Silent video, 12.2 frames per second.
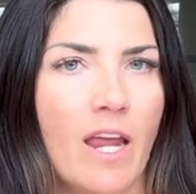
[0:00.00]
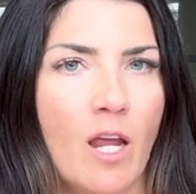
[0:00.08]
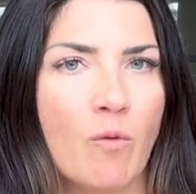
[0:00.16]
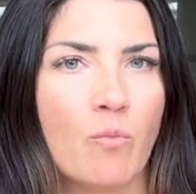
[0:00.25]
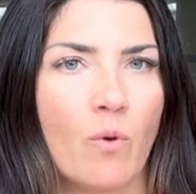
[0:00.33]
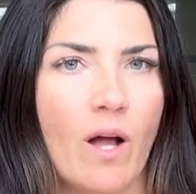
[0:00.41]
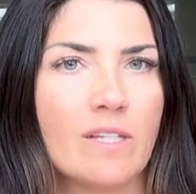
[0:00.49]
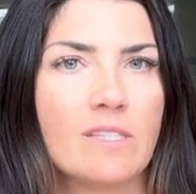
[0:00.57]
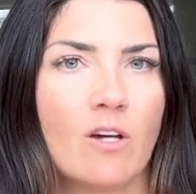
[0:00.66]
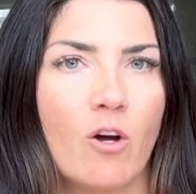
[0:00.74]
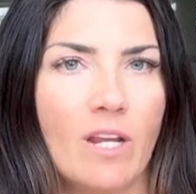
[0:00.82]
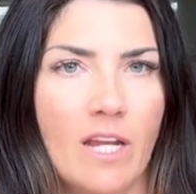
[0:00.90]
8 breaths
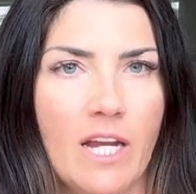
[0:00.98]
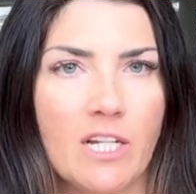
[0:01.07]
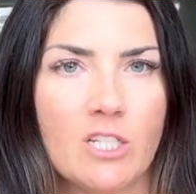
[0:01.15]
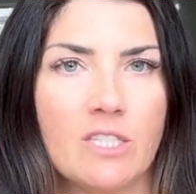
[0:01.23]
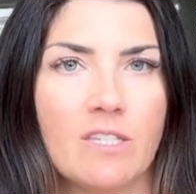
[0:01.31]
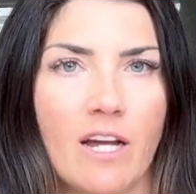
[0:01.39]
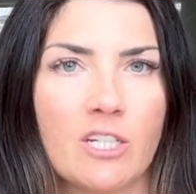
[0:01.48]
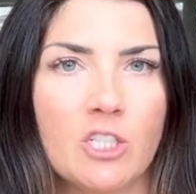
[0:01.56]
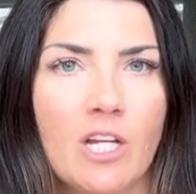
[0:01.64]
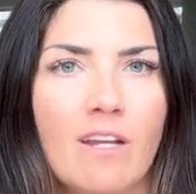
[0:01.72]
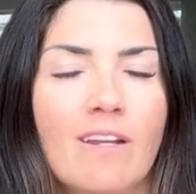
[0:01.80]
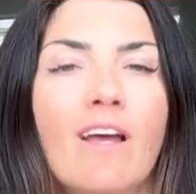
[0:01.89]
on each
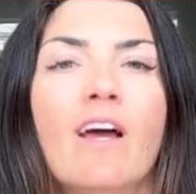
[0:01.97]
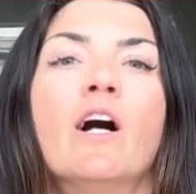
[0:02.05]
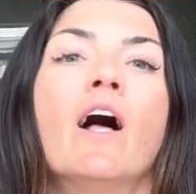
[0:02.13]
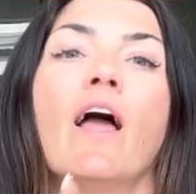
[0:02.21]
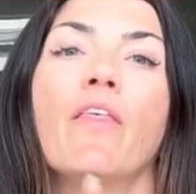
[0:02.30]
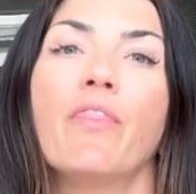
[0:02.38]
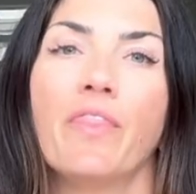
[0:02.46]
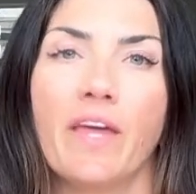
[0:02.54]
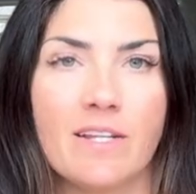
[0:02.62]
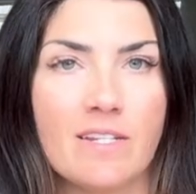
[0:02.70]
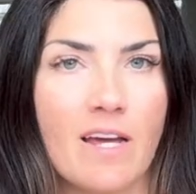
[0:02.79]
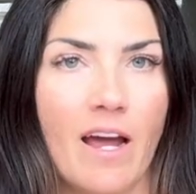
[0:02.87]
section and
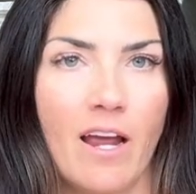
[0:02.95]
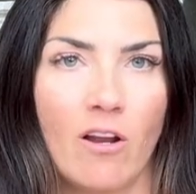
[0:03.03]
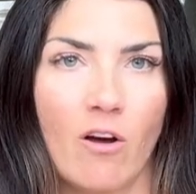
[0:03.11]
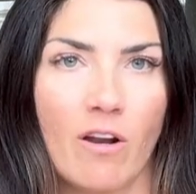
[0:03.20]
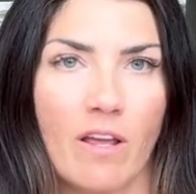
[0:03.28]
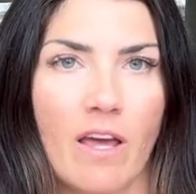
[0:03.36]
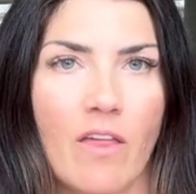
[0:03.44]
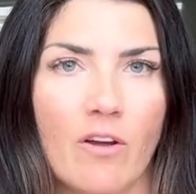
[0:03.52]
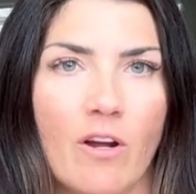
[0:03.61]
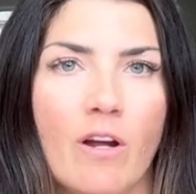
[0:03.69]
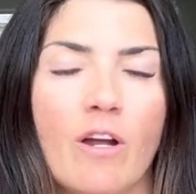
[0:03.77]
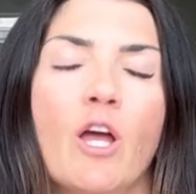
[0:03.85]
then tie it all
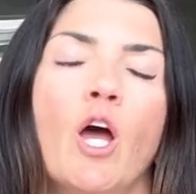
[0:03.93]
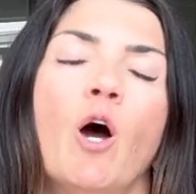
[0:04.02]
together.